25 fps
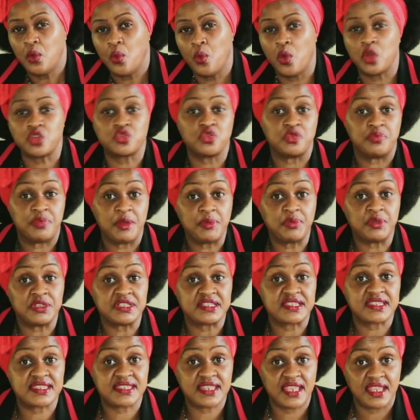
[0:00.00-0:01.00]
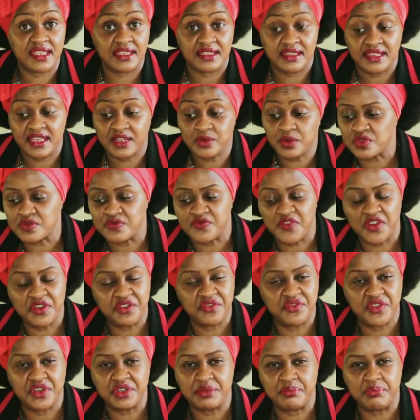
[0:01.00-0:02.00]
what would people say? That was
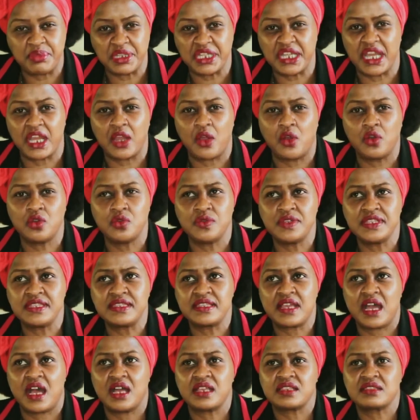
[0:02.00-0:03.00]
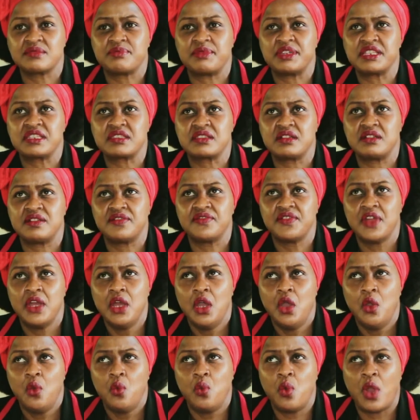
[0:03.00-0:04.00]
very, very big. I always ask myself,
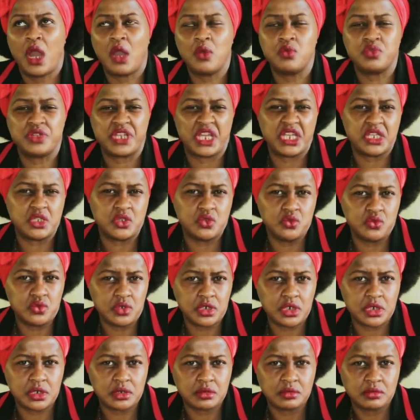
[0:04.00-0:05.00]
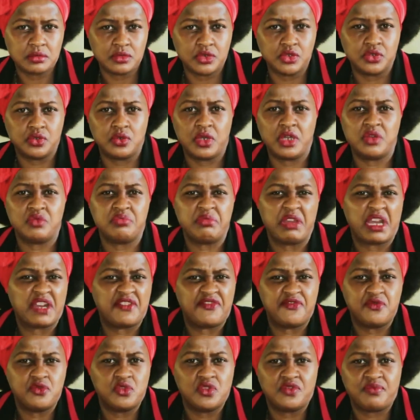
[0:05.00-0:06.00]
how would I look? You know, I
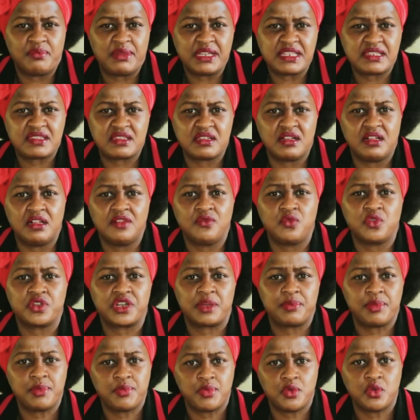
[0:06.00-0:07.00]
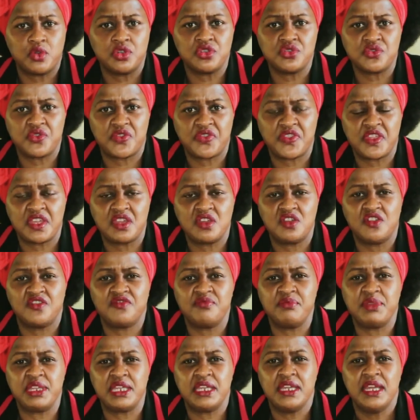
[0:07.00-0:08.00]
make a fool of myself. What are people going to think
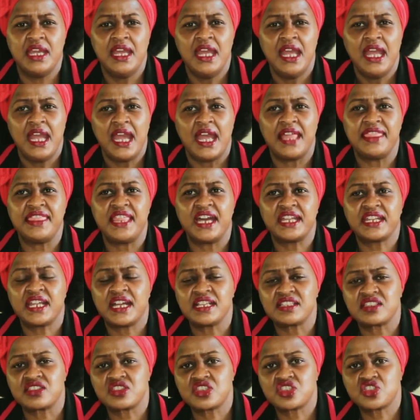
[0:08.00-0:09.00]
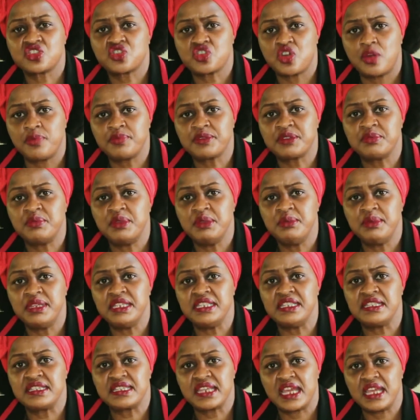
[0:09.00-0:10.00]
of me? And that has stopped me
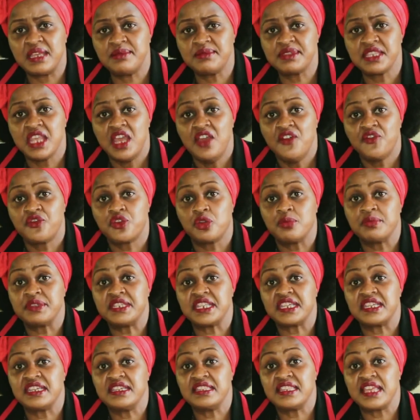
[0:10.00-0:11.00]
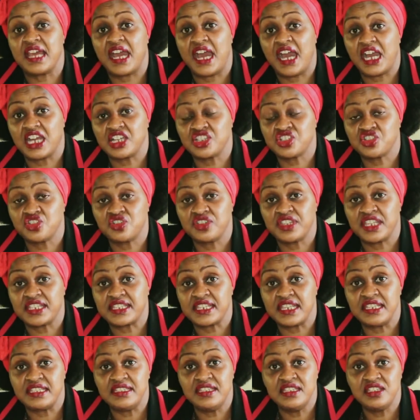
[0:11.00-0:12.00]
many times from taking the action
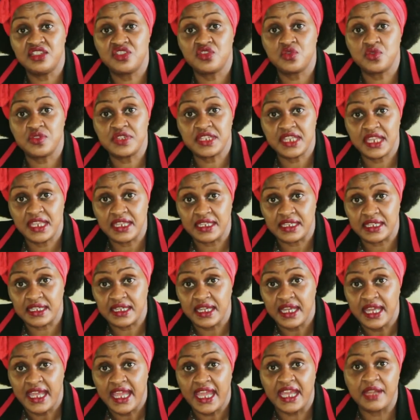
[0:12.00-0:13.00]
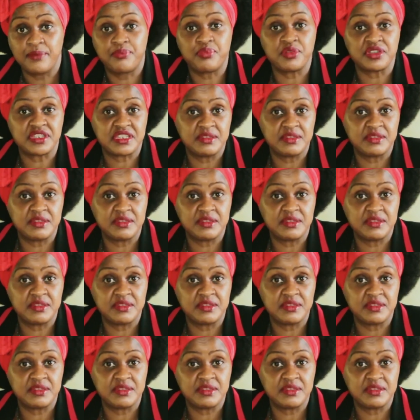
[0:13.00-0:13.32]
that I need to take. And